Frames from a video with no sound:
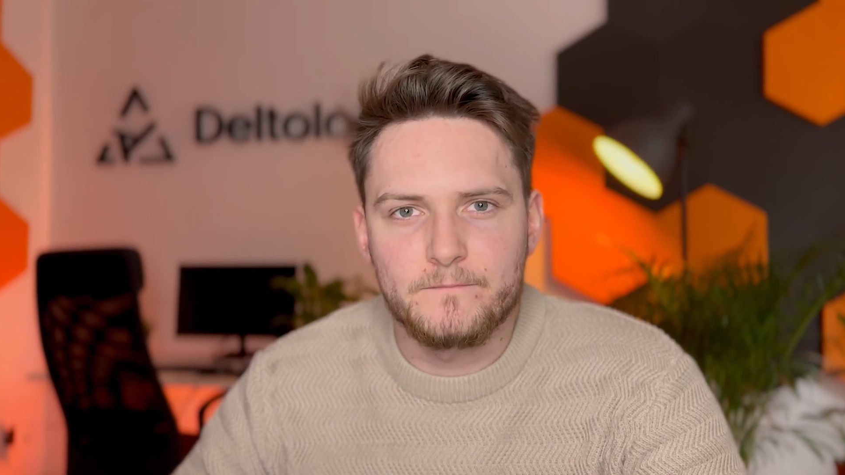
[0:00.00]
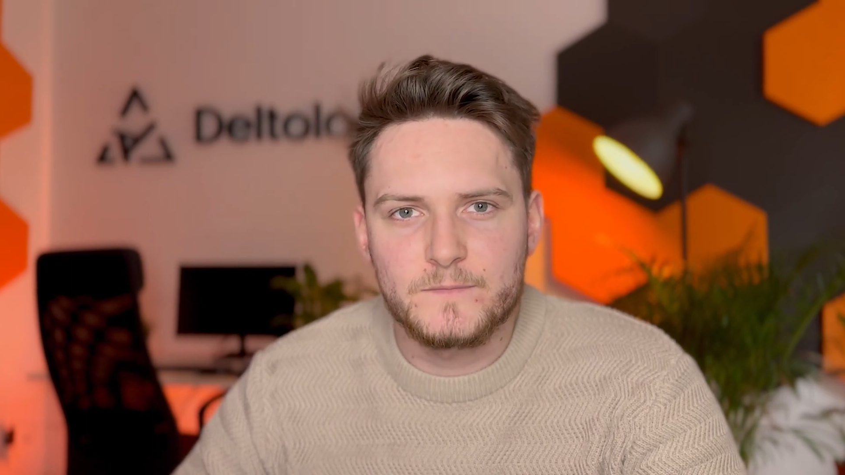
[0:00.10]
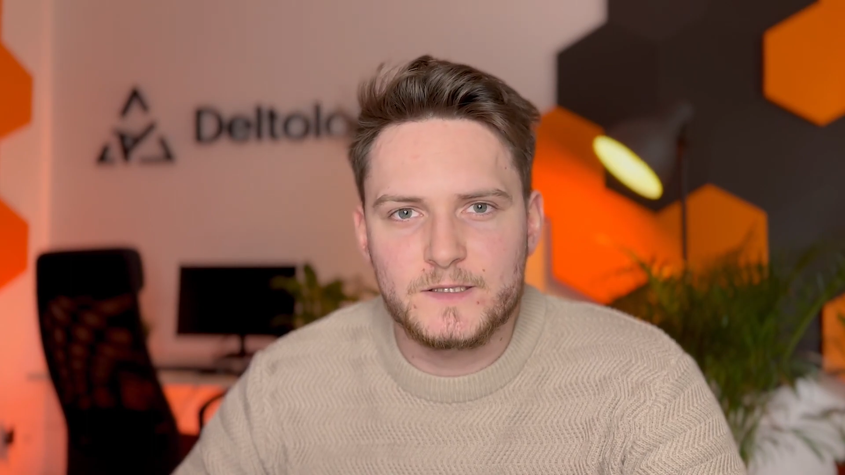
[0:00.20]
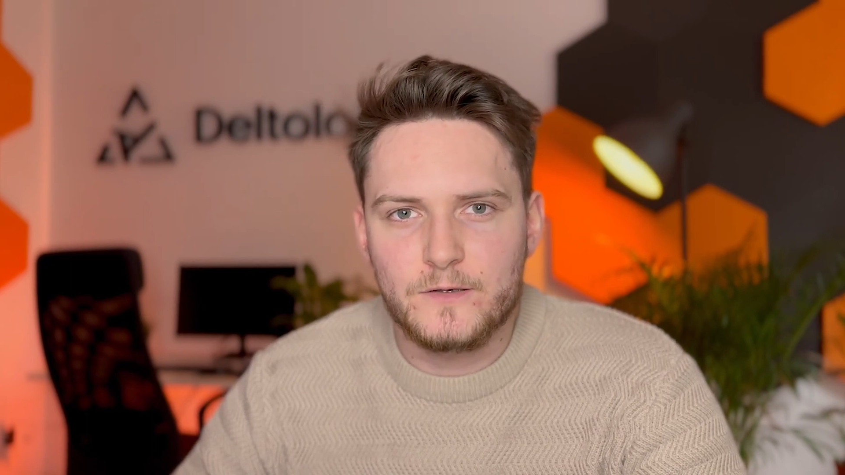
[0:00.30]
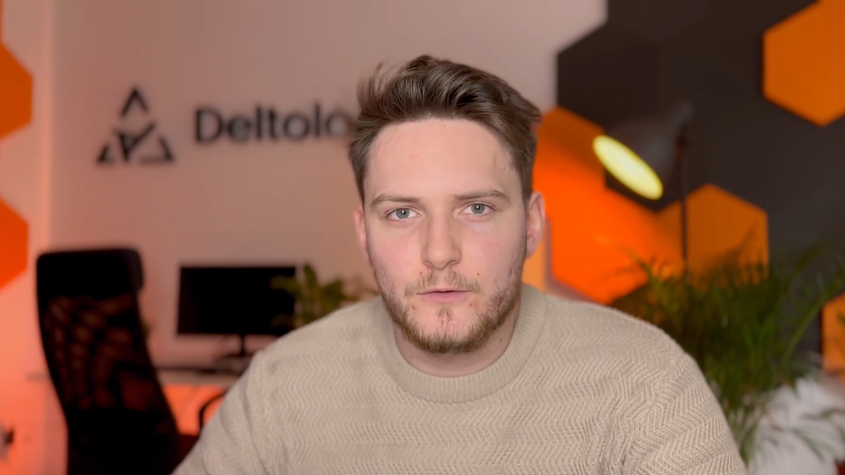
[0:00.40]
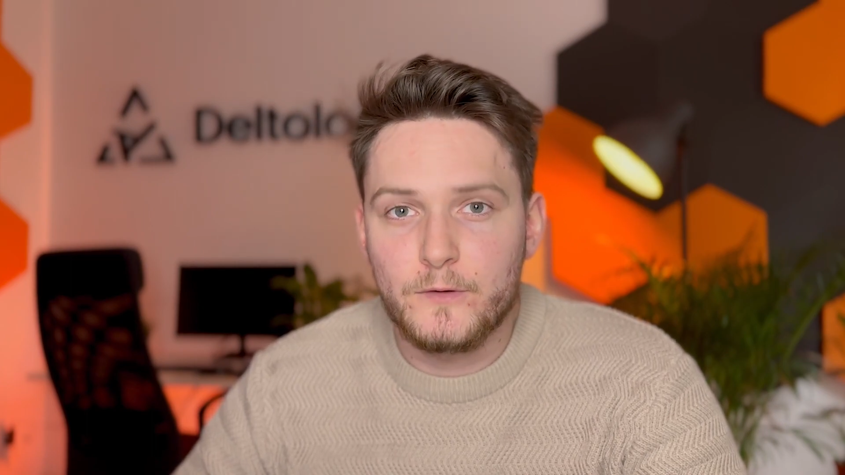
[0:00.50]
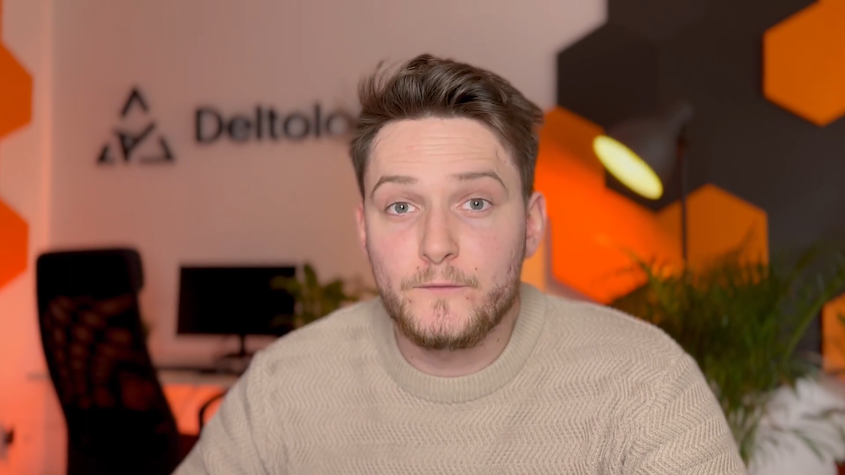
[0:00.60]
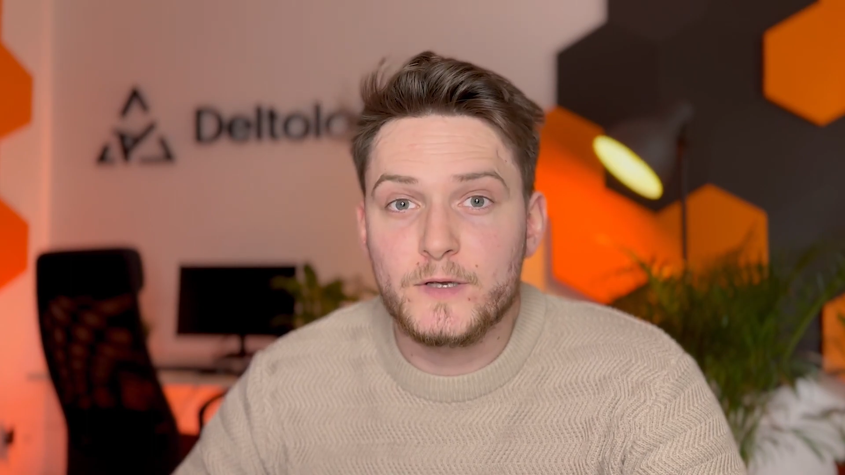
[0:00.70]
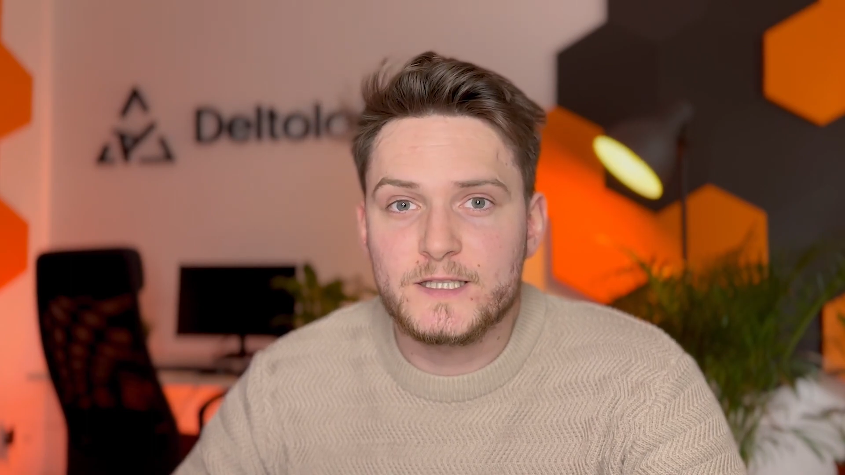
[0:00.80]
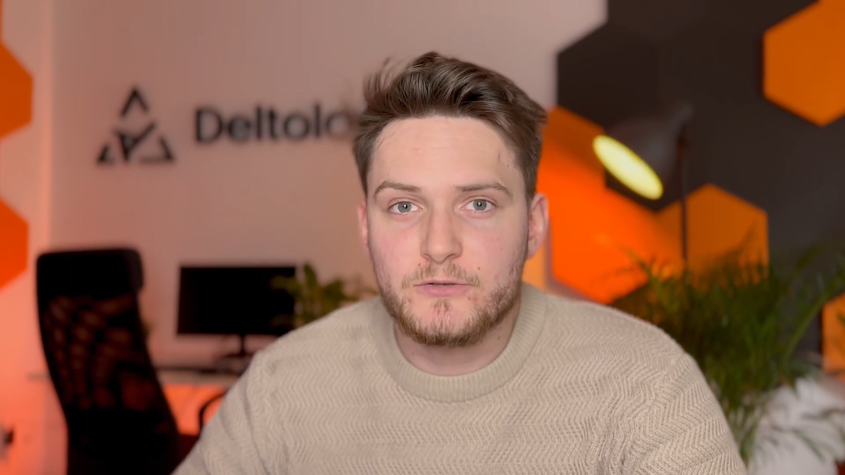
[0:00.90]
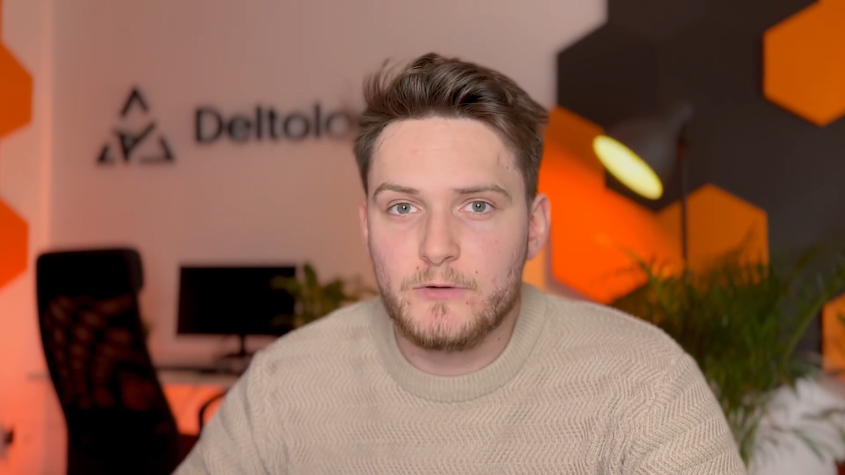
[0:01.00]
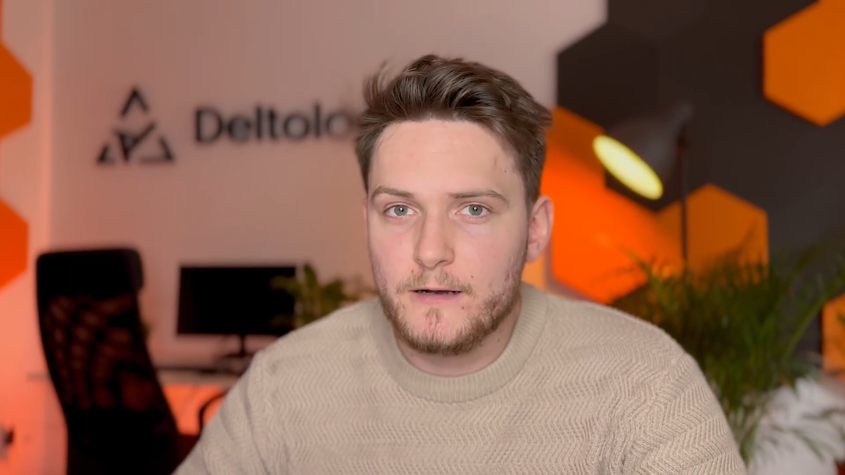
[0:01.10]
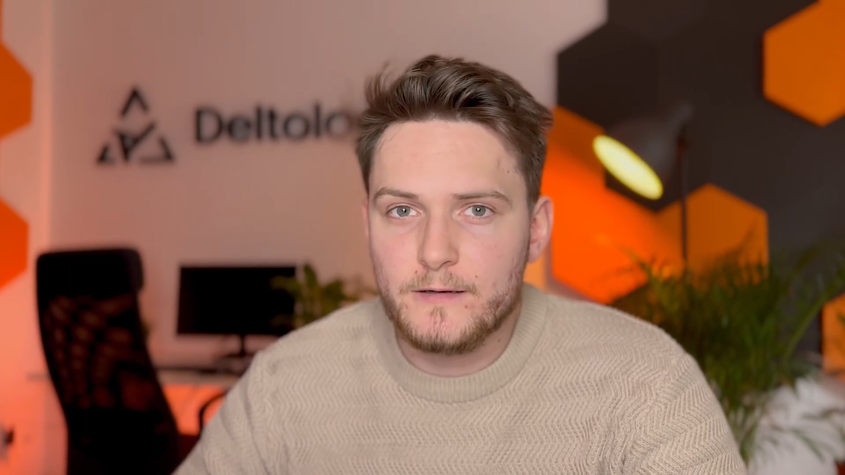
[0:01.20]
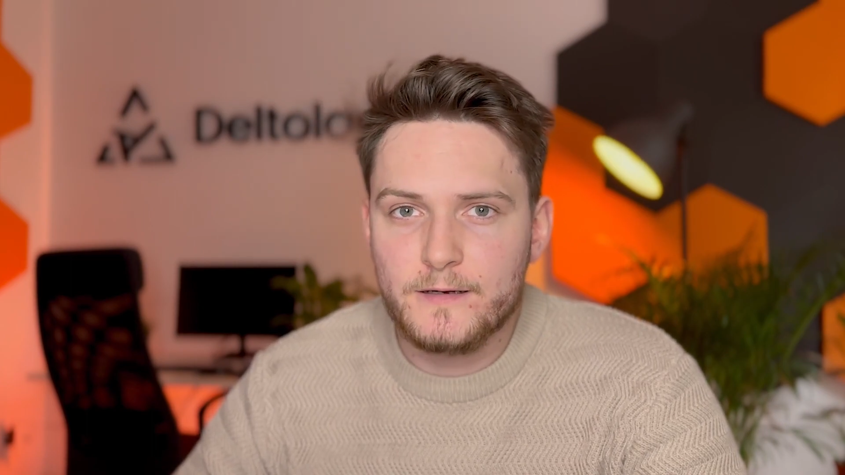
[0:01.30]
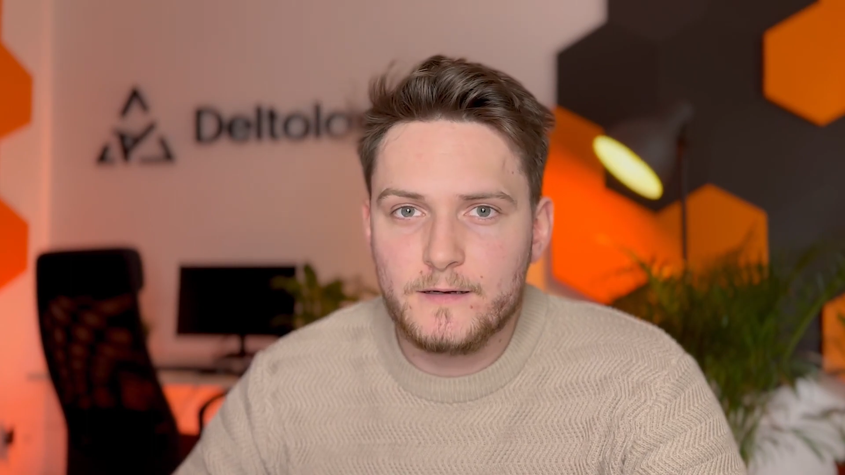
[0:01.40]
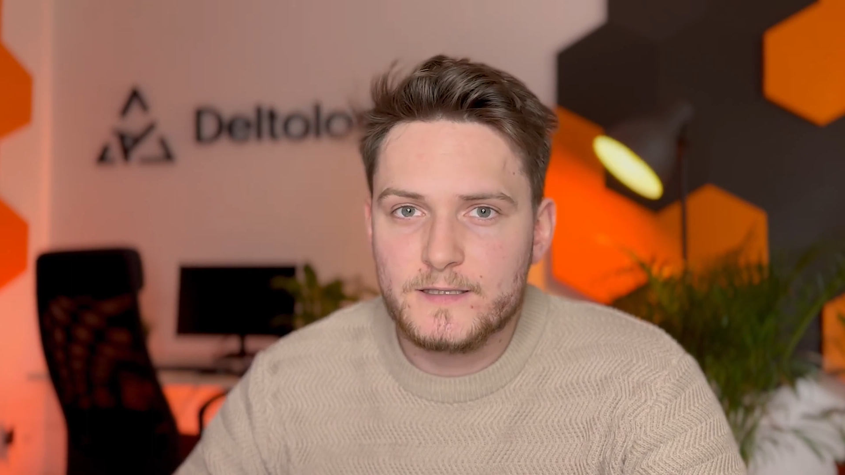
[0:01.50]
So if you are struggling,